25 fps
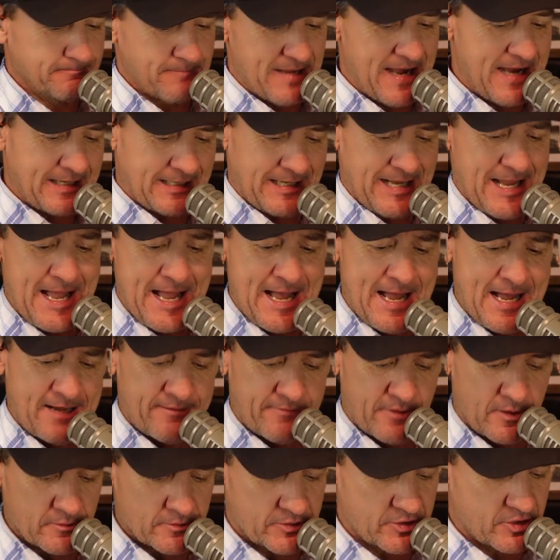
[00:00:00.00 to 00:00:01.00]
Back
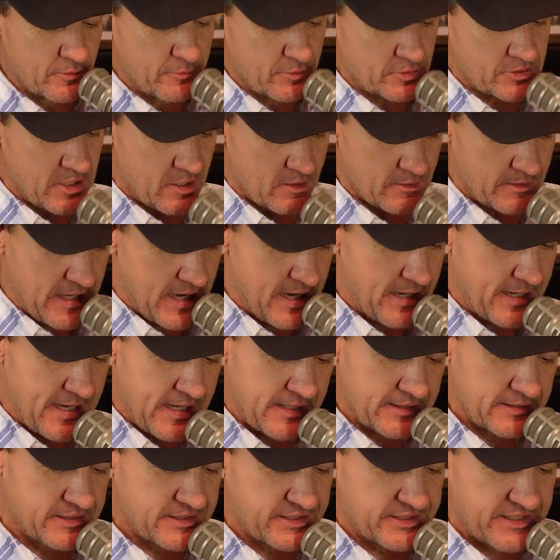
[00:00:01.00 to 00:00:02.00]
live on SuperTalk
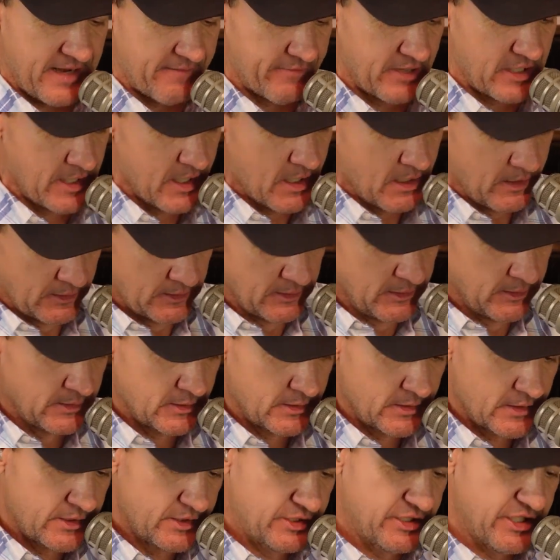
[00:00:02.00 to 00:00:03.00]
99.7
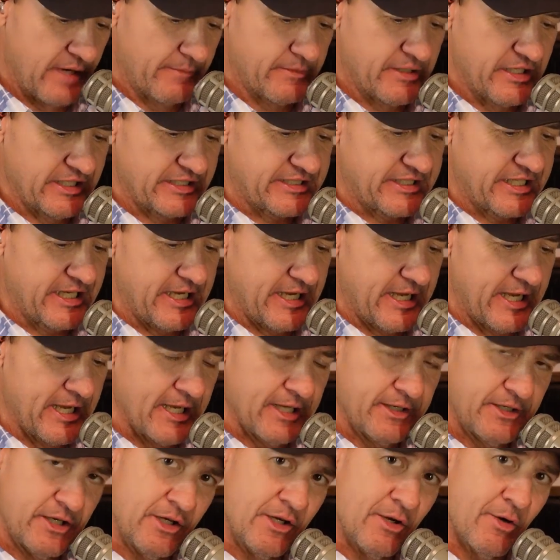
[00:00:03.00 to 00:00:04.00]

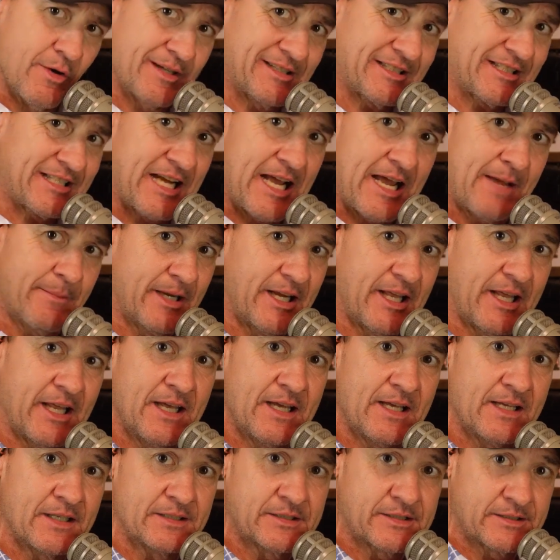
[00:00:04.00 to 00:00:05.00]
WTN. You know what time it
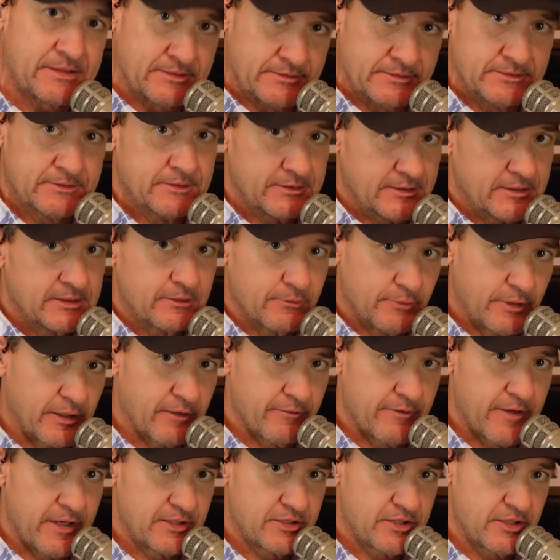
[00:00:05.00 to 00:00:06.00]
is?
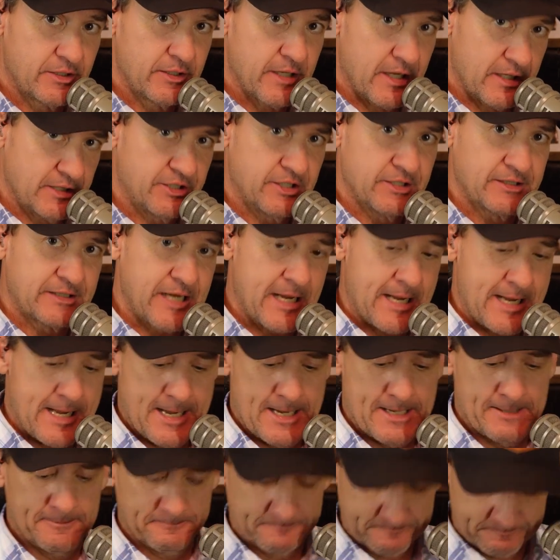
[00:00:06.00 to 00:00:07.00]
Renovation Nation
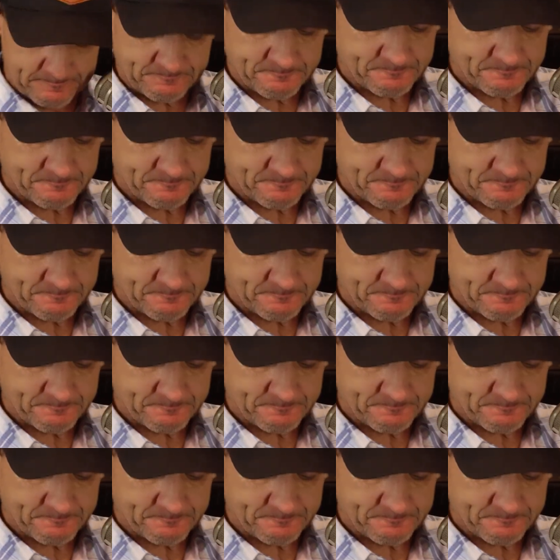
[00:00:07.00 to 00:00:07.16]
time.